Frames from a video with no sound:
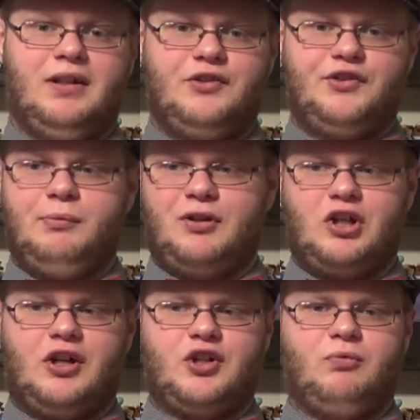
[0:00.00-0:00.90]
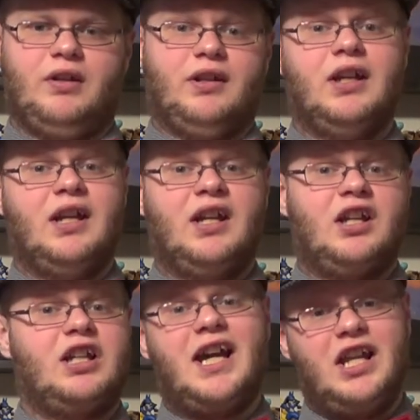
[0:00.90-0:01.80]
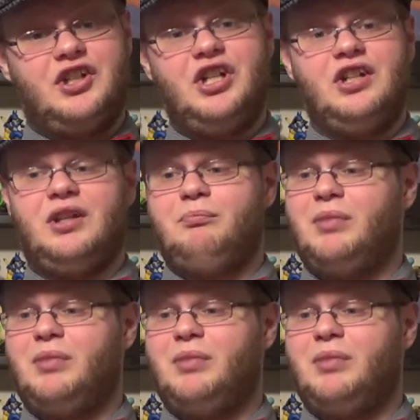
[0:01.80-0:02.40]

Supercharger one. Kinda cheating,